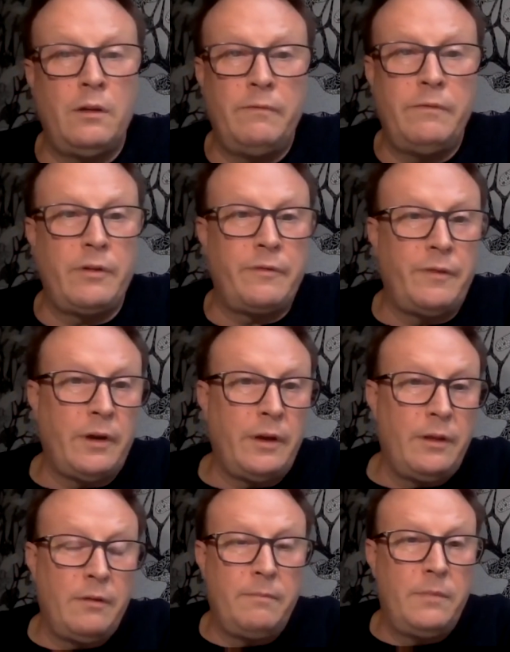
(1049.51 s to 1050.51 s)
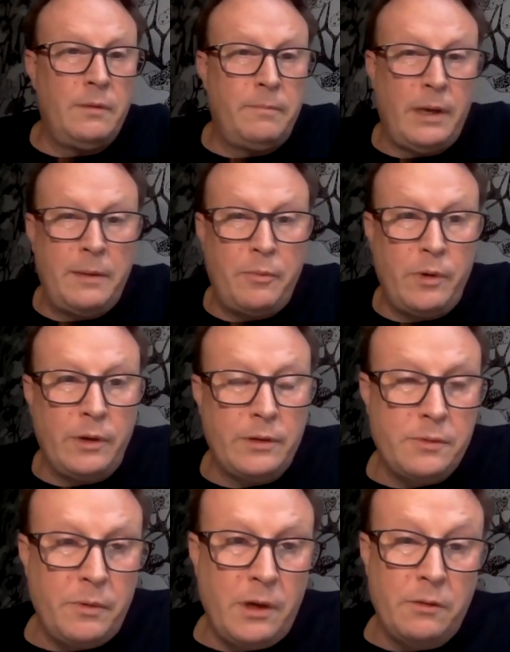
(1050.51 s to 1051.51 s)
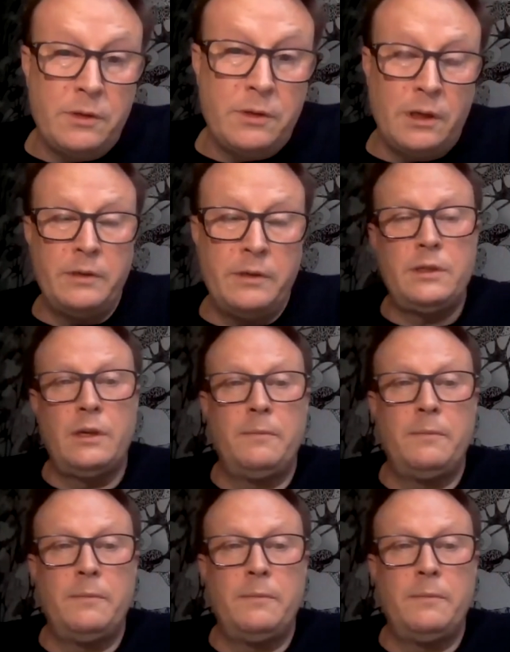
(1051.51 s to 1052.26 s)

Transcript: verify the paperwork as well. So it's